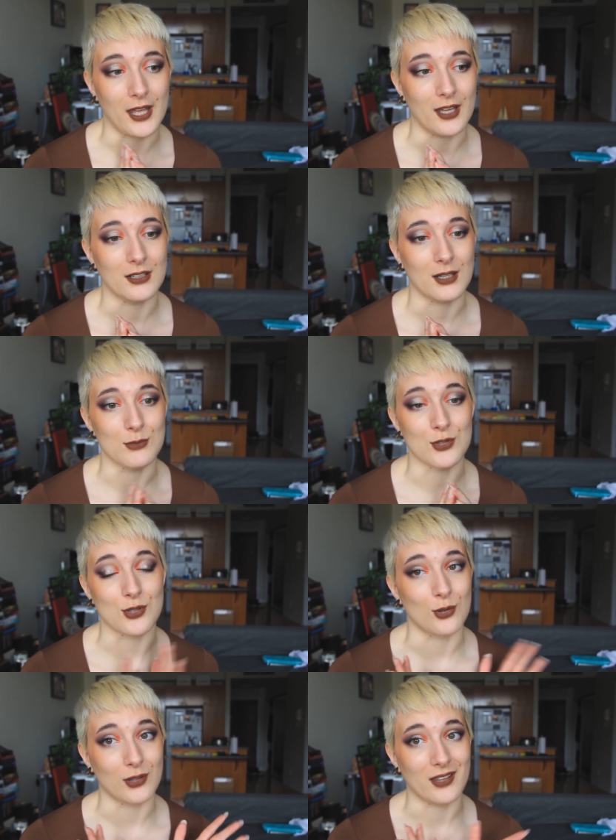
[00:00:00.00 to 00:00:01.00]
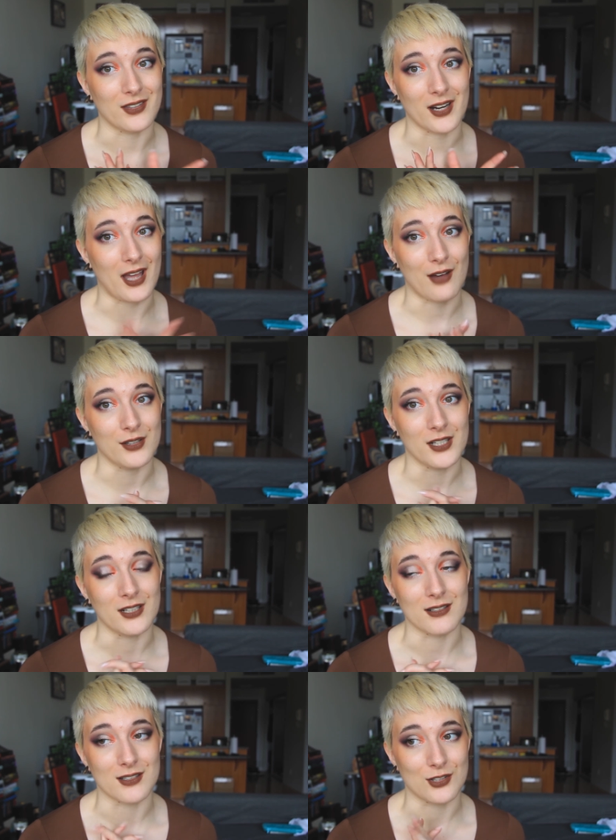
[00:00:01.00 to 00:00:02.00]
And I'm so glad that I have it.
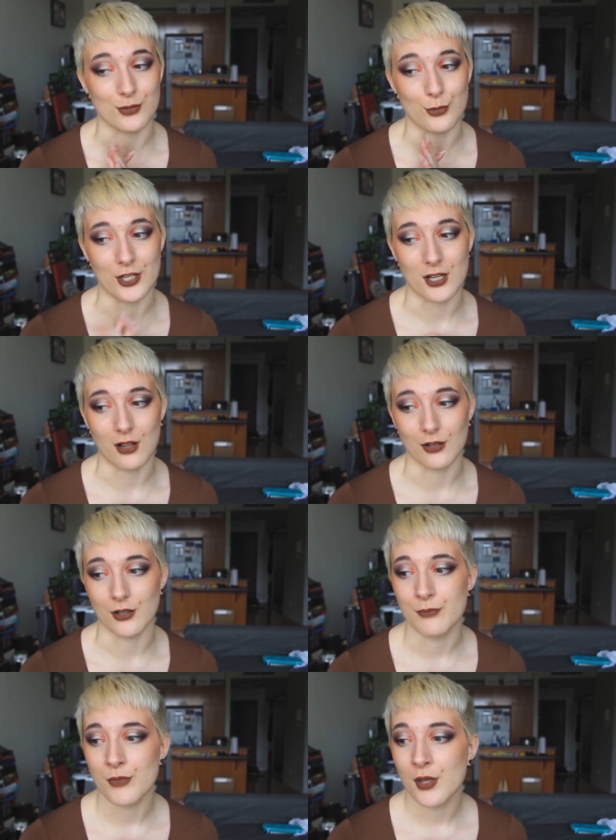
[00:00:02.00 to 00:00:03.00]
It is such a pretty color.